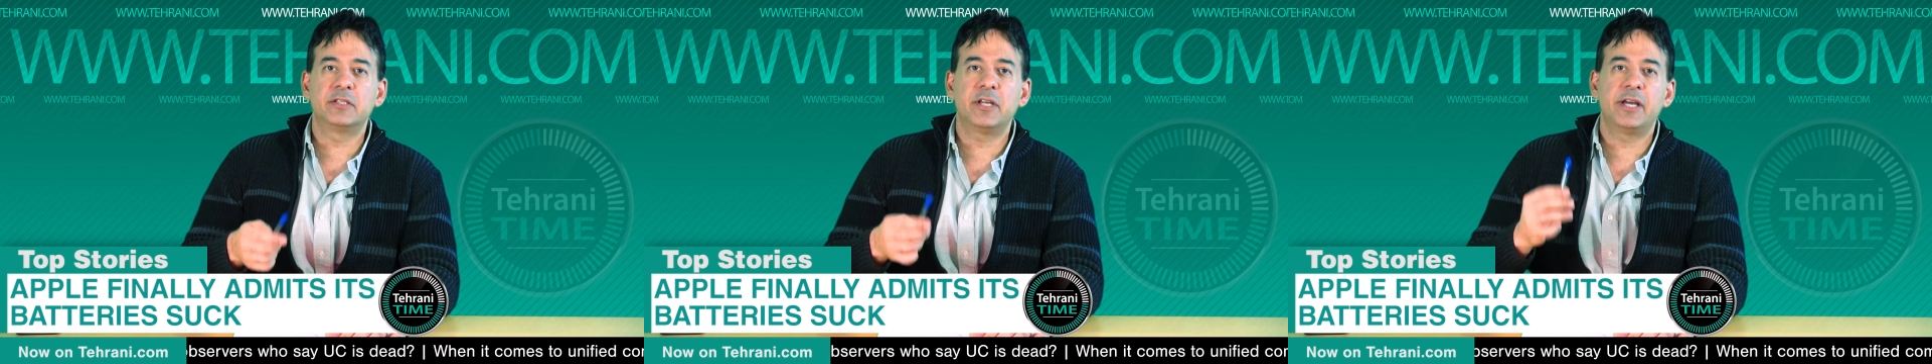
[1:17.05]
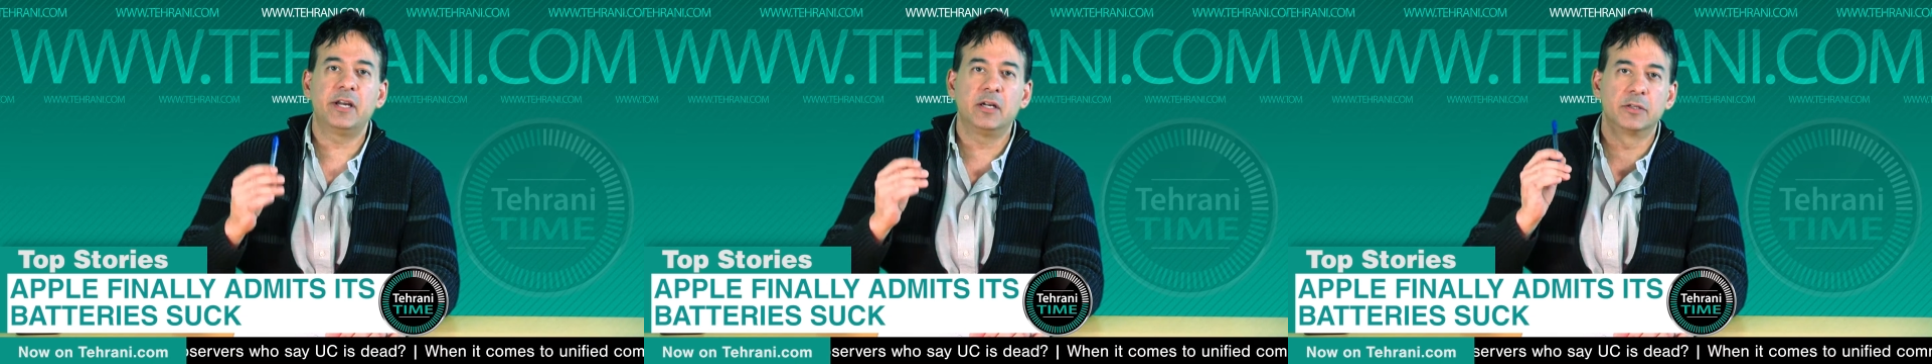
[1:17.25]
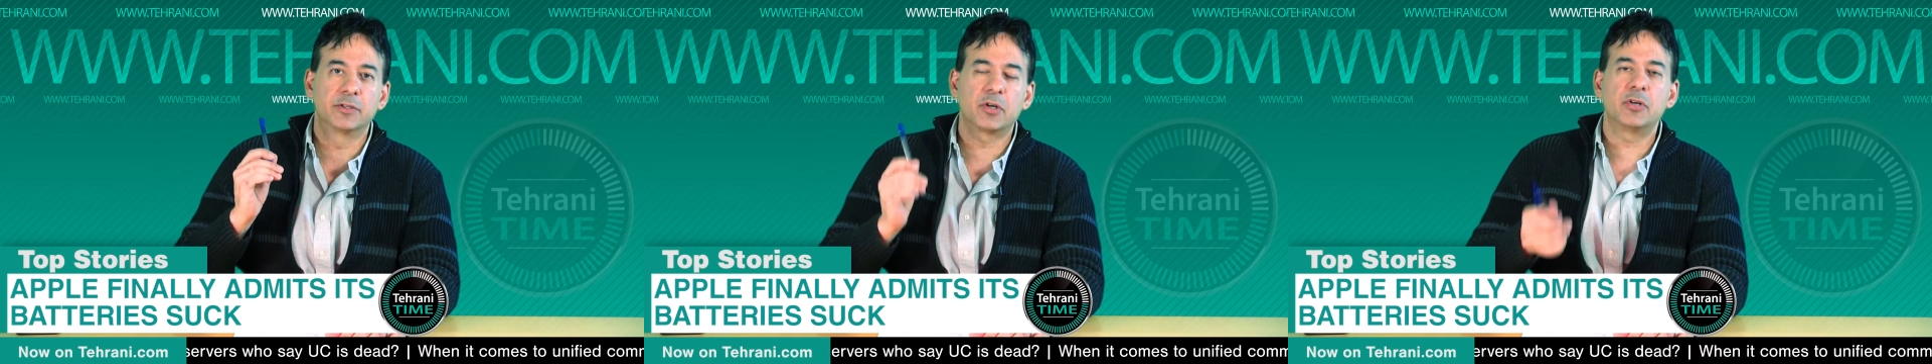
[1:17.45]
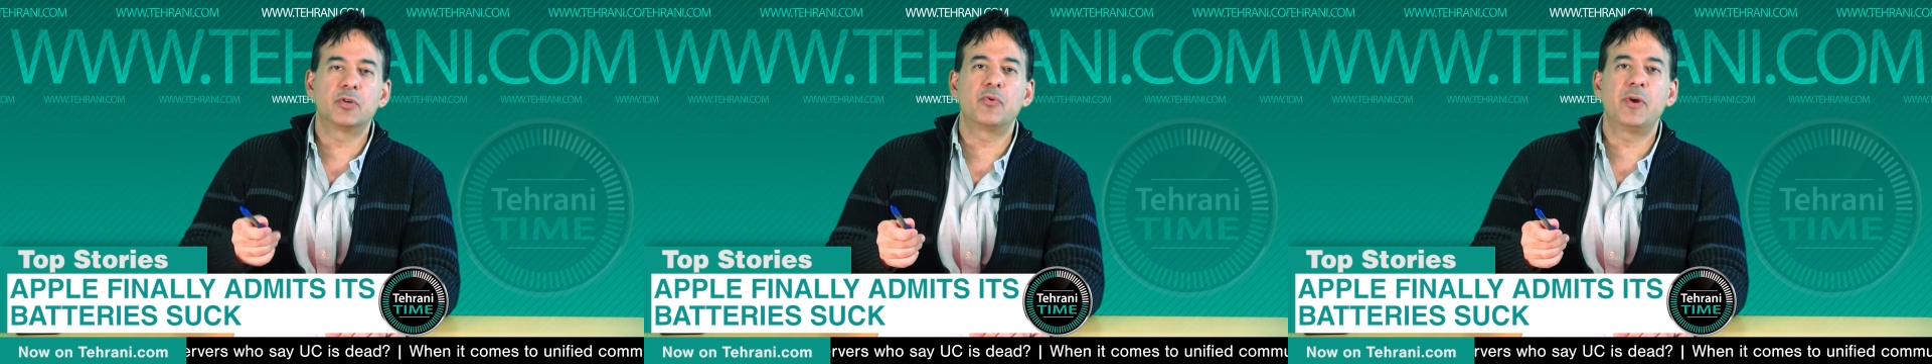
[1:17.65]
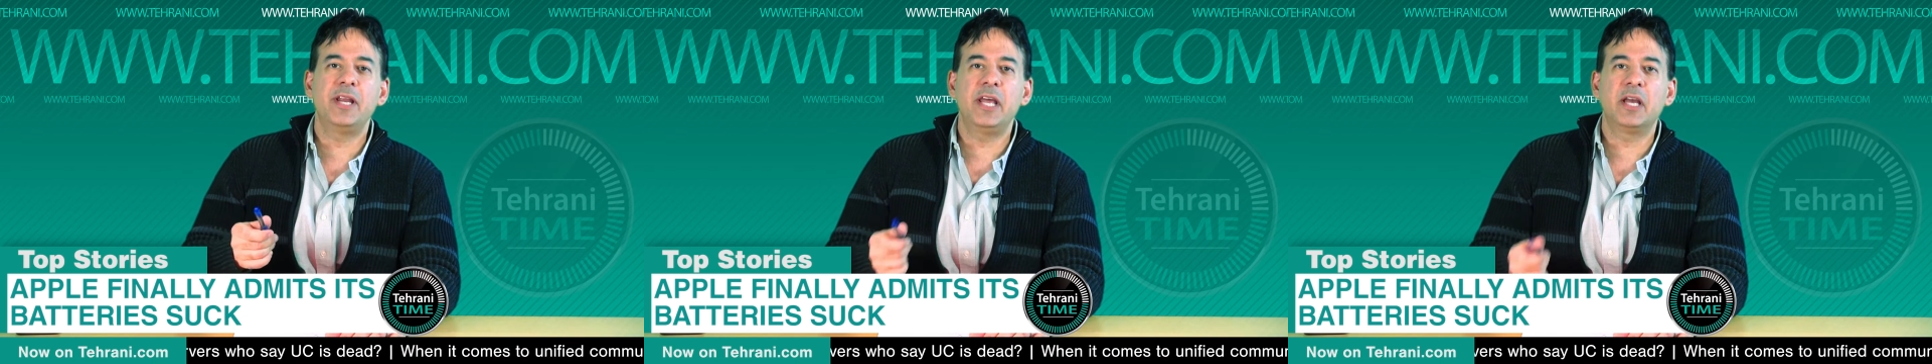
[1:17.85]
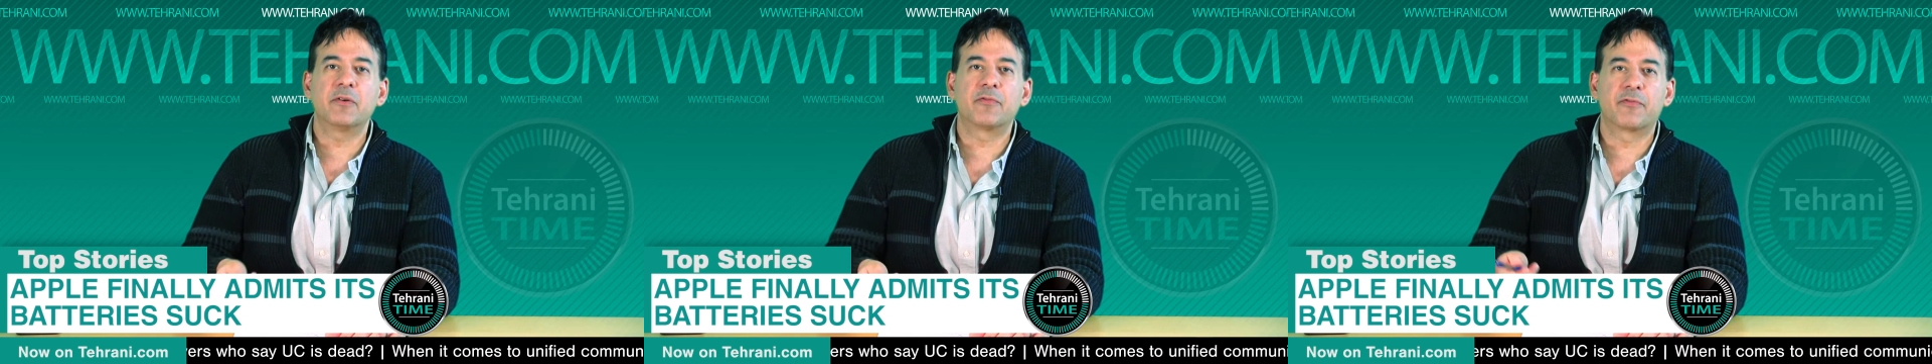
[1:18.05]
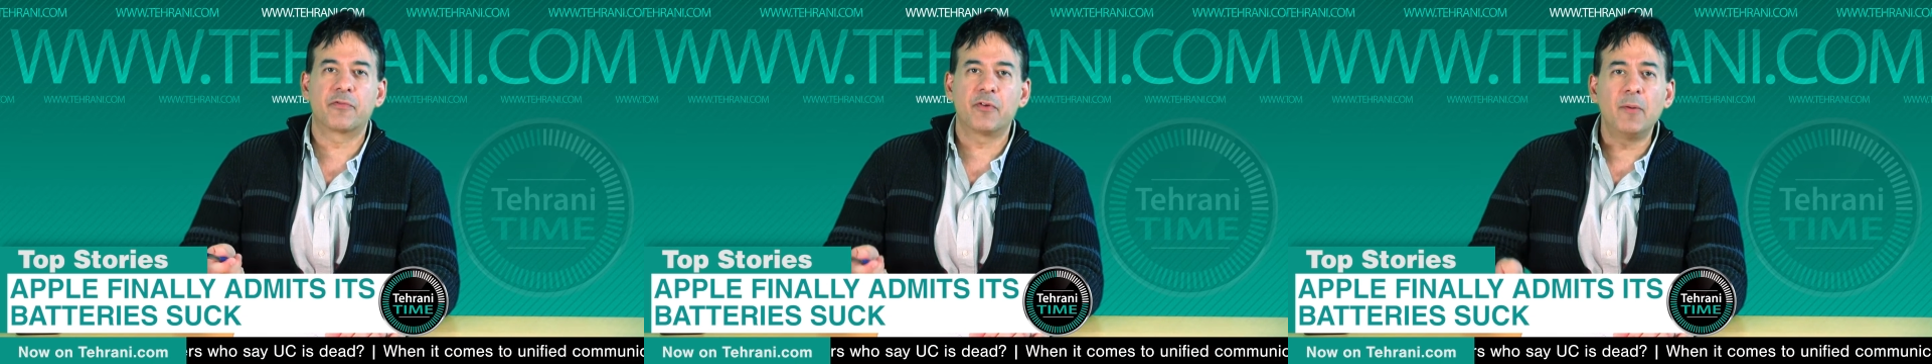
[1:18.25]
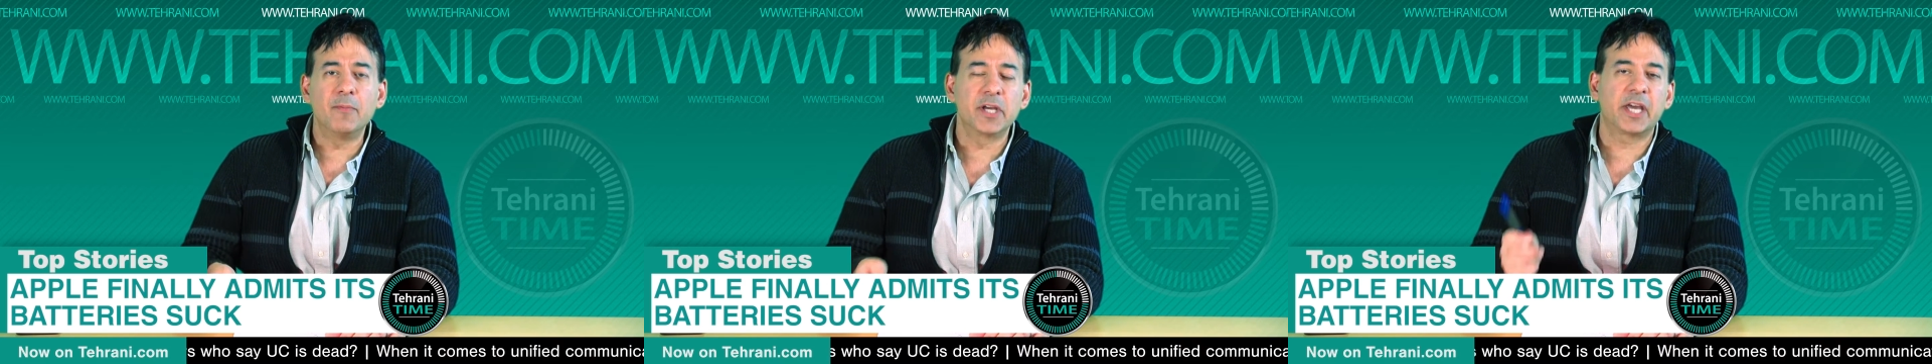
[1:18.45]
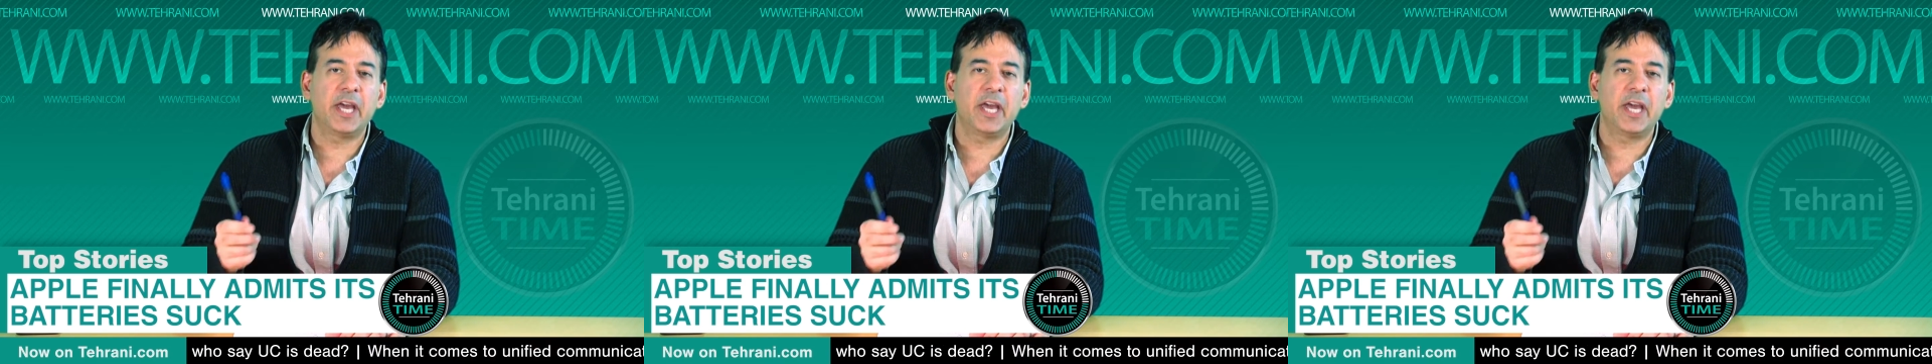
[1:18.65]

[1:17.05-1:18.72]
that it'll start draining from the